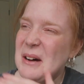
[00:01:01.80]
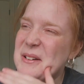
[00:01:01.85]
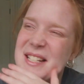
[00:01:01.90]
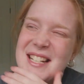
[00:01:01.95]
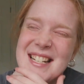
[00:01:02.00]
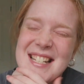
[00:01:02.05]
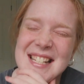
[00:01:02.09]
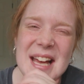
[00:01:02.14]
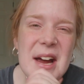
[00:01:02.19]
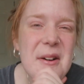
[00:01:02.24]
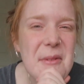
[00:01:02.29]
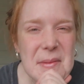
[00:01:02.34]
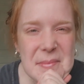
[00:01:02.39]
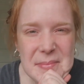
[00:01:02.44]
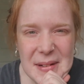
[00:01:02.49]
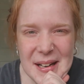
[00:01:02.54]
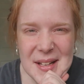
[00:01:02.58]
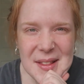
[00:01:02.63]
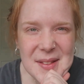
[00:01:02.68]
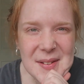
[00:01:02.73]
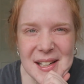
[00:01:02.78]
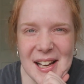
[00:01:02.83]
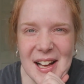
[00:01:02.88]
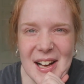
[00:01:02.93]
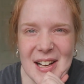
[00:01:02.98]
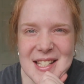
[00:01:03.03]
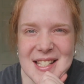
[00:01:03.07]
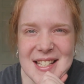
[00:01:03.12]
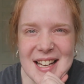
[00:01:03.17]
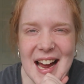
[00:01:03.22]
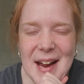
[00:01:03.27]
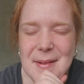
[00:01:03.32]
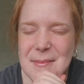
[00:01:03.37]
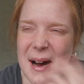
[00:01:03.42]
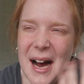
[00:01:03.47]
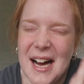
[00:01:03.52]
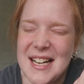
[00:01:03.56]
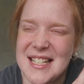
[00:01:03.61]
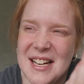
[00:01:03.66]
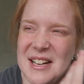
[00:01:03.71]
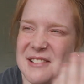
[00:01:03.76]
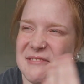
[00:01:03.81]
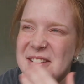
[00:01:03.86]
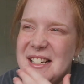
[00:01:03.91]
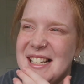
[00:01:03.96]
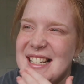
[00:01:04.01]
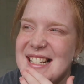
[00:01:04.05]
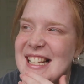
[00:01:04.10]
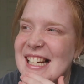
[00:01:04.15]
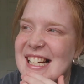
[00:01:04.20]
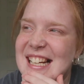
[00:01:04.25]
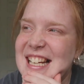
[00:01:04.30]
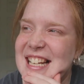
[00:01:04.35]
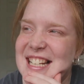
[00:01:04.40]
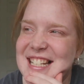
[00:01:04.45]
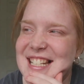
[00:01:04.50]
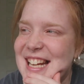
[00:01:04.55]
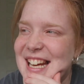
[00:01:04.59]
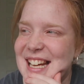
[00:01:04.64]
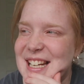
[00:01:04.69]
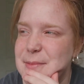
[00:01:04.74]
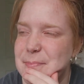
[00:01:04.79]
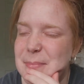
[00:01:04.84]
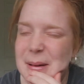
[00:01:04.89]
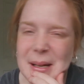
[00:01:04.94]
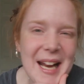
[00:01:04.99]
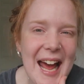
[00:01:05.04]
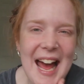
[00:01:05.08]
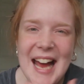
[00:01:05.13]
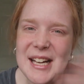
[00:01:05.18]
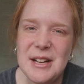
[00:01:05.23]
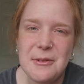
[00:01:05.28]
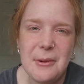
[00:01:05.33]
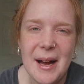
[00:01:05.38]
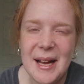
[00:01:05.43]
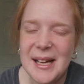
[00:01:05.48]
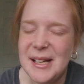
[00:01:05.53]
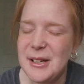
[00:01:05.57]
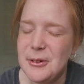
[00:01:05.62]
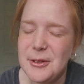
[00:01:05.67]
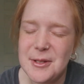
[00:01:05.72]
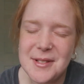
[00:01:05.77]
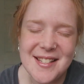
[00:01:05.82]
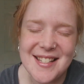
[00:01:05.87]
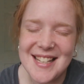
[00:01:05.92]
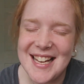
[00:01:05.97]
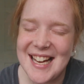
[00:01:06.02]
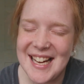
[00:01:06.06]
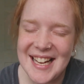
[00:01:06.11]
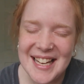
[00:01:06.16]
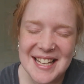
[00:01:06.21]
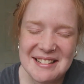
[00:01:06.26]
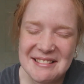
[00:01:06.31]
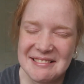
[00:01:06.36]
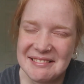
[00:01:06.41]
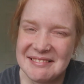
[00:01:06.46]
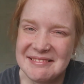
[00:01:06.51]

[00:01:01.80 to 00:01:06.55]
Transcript: I was going to say it went better than last time. I don't really think it did, but anyway, you'll see.